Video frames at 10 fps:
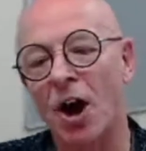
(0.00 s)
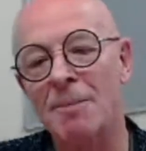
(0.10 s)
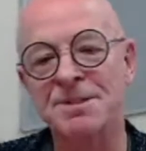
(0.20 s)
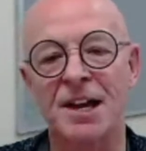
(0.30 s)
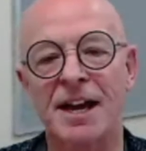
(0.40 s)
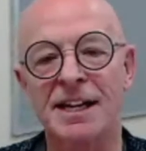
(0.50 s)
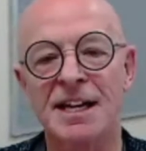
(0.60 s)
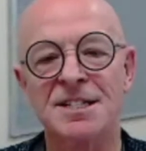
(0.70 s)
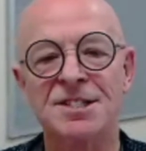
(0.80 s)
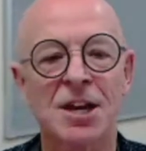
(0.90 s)
I'm saying
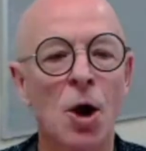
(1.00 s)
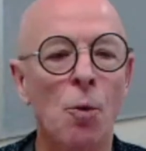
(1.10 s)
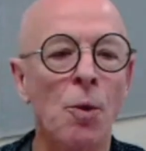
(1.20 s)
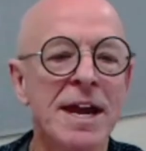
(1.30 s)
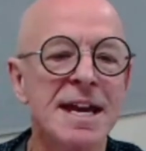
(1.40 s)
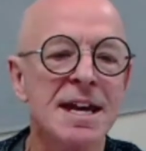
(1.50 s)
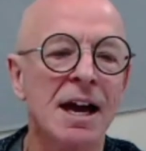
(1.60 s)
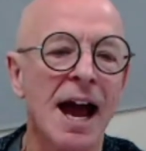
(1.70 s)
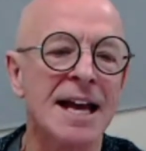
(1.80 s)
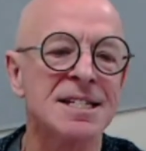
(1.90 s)
is, we
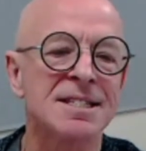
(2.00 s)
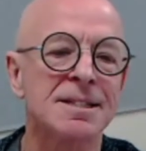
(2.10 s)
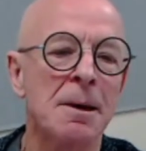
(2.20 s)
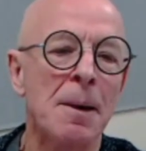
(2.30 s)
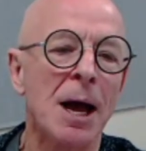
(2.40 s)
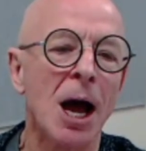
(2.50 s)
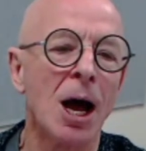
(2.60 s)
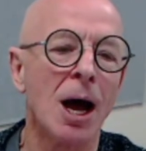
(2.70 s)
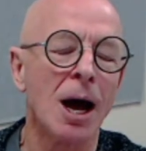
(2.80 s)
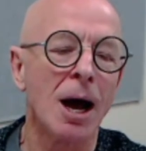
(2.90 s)
as
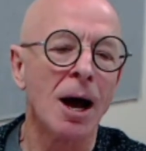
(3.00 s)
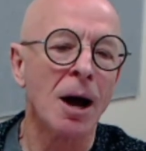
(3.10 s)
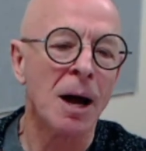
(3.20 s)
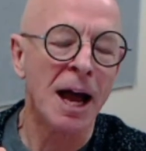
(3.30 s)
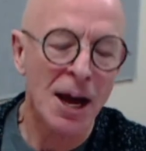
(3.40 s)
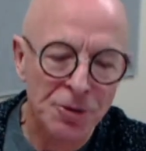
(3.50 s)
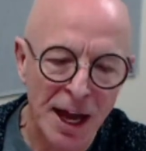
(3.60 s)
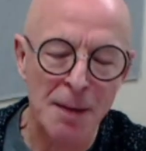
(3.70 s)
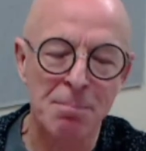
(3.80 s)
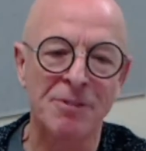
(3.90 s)

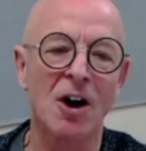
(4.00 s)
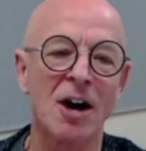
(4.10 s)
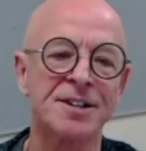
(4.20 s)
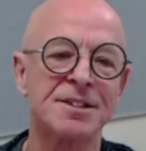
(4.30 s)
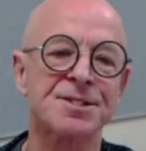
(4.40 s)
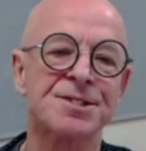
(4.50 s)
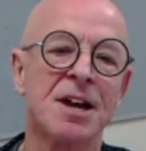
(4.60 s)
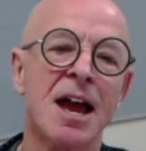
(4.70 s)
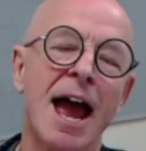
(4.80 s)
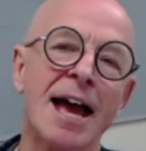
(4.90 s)
healthcare providers,
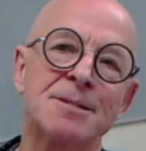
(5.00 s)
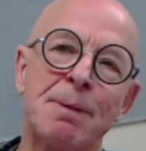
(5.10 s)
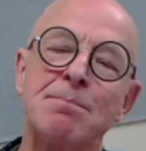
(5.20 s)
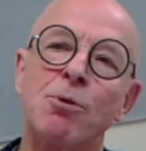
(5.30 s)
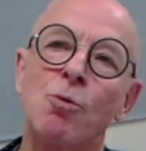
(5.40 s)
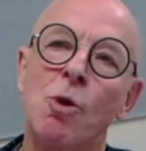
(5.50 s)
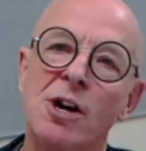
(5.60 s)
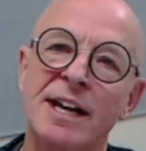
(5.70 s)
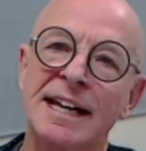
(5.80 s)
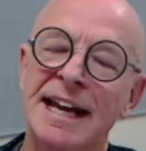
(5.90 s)
as people
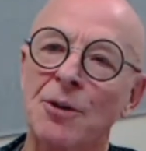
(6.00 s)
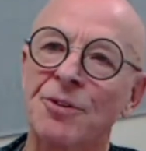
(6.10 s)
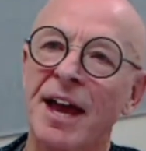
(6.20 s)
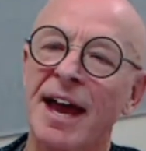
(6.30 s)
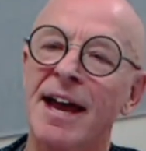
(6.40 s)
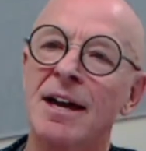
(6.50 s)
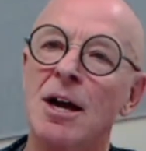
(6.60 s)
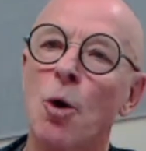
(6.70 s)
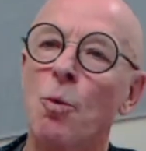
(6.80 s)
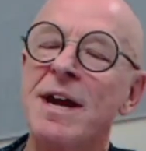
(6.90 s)
working in healthcare,
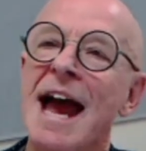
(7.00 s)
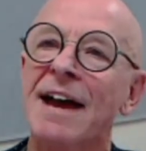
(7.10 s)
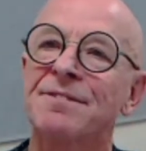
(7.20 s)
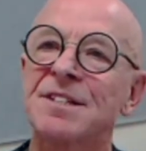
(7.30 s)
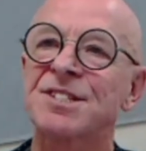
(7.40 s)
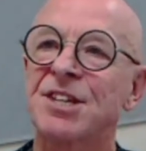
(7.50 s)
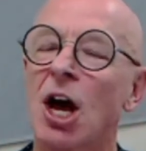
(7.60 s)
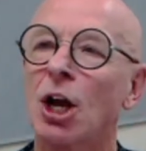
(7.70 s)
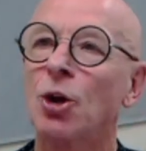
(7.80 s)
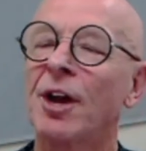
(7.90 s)
we have to
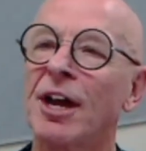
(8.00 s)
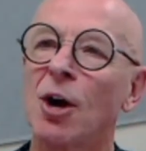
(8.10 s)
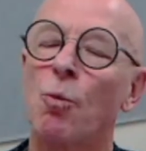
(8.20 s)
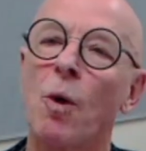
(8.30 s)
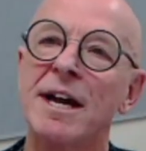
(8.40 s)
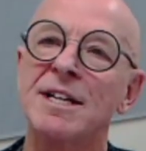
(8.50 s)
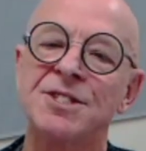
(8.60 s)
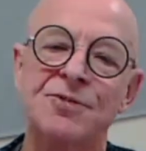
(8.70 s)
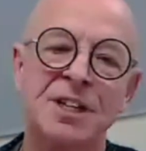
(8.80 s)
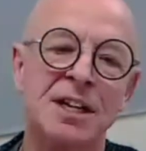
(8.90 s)
start looking at ways
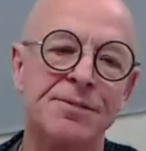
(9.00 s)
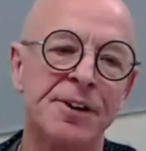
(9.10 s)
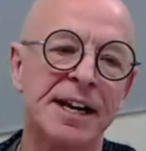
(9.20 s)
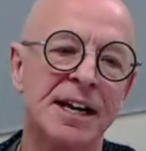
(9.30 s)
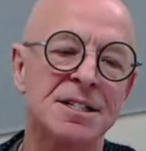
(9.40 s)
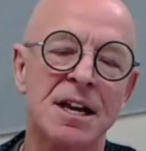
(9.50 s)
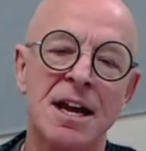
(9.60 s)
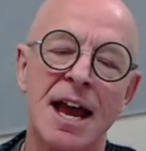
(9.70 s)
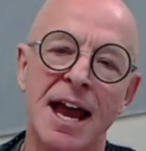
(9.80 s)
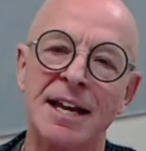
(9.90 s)
of delivering it
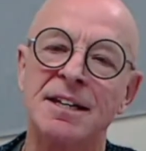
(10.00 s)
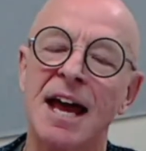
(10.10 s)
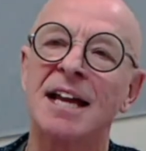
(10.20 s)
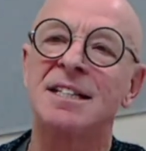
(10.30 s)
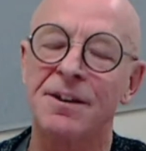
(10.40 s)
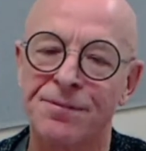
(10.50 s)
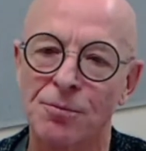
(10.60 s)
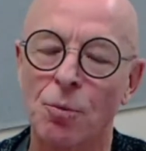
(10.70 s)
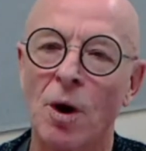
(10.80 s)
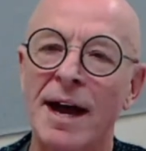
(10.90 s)
in a
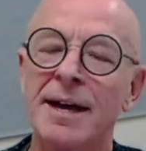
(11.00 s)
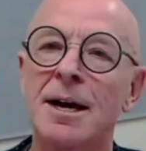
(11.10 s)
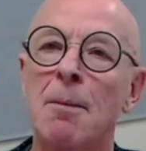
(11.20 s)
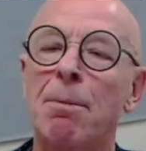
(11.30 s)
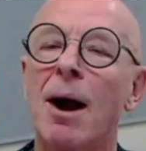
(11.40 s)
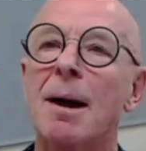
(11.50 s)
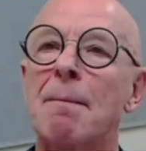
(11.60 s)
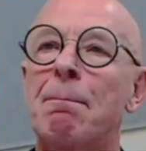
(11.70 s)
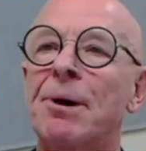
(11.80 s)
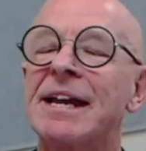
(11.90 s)
different way by
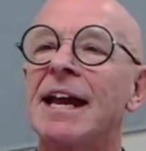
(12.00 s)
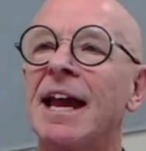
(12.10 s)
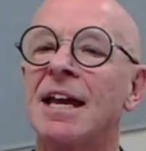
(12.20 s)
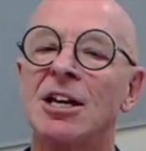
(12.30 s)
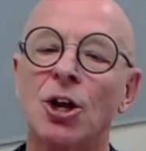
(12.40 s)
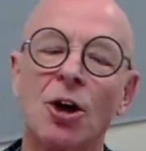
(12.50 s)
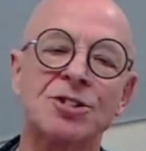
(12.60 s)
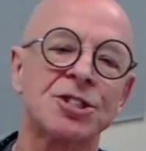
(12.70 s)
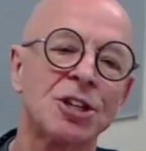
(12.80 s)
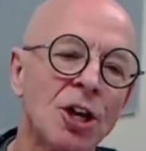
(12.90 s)
bringing in
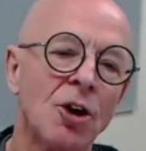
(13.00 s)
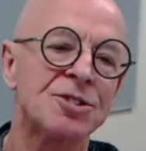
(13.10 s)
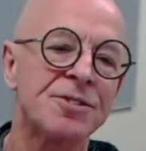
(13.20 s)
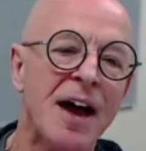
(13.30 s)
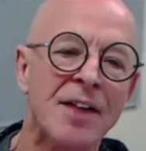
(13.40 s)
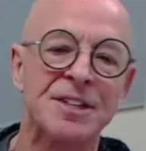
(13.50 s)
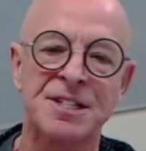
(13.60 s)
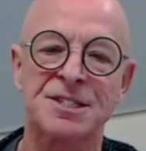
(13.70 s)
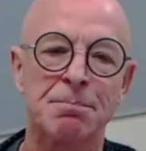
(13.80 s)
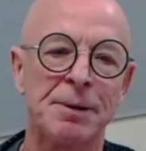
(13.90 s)
lots and lots of other
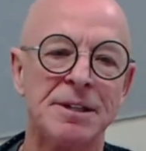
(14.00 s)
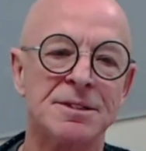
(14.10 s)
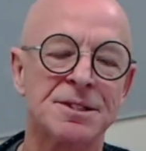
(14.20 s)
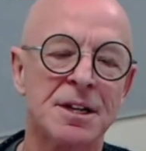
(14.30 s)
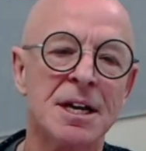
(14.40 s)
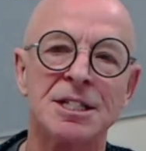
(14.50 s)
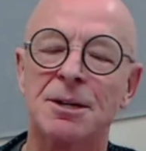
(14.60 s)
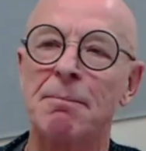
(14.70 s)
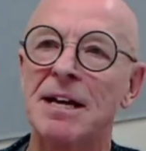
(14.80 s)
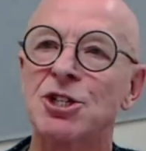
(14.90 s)
disciplines to
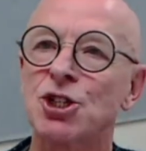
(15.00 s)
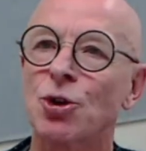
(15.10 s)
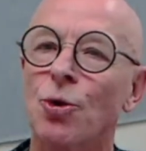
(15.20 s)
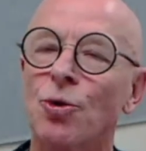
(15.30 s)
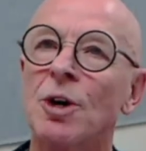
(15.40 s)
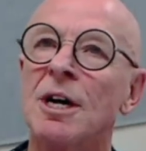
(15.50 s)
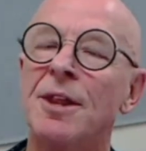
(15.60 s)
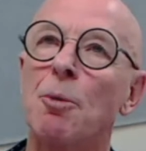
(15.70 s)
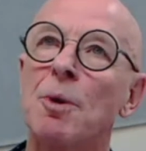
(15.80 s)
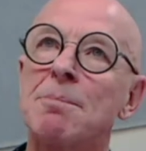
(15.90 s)
make sure
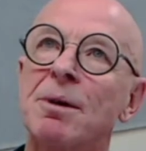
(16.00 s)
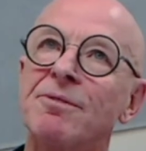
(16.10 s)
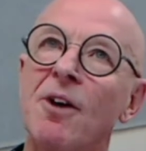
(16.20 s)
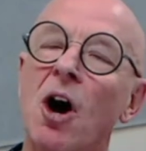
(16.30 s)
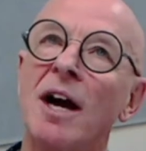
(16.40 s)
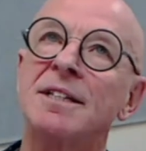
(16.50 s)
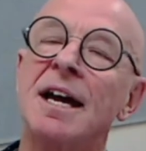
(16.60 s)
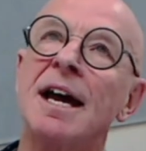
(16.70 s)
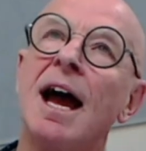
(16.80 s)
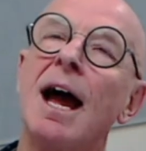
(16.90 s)
that we provide
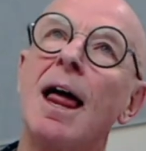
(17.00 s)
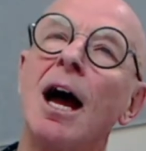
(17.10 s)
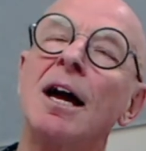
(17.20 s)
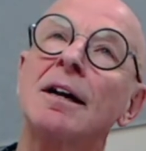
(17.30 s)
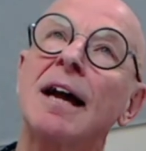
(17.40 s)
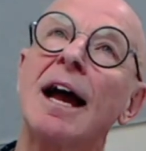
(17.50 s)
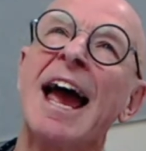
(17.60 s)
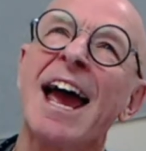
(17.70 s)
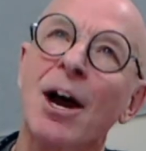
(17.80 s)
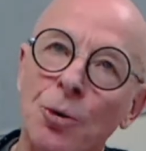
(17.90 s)
uh,
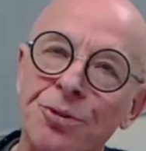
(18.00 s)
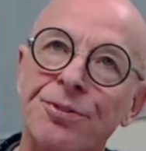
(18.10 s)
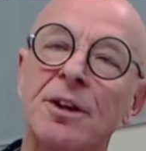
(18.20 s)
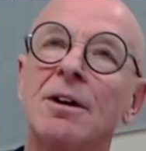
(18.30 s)
health